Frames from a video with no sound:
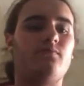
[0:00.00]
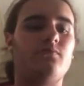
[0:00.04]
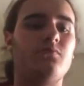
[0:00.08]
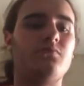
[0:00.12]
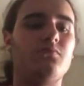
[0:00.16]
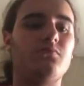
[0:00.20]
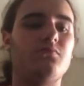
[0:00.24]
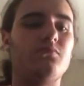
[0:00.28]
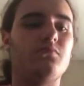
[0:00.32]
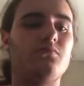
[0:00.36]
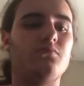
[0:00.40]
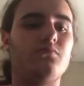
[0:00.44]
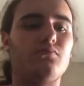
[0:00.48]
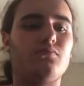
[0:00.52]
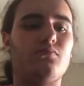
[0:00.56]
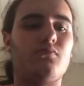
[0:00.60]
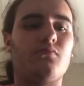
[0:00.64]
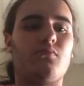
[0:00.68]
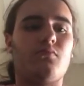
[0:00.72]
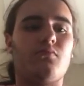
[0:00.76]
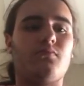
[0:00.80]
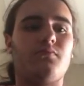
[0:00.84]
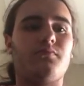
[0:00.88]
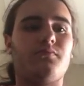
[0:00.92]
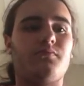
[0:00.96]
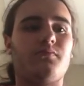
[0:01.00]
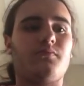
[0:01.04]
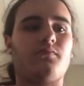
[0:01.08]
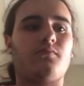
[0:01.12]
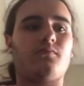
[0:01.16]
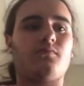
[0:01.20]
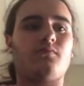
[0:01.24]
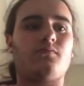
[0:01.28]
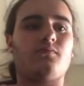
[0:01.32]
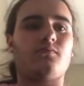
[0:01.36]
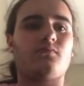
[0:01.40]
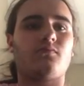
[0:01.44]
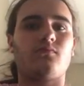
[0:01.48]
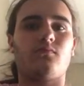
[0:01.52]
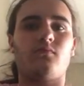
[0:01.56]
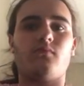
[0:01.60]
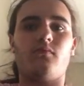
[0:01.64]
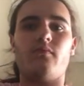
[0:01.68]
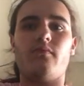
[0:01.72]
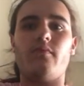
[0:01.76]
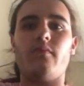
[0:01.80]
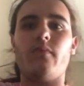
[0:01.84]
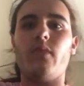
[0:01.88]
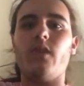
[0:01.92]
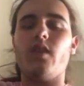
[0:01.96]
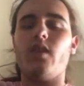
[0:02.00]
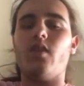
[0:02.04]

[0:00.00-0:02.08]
[no speech]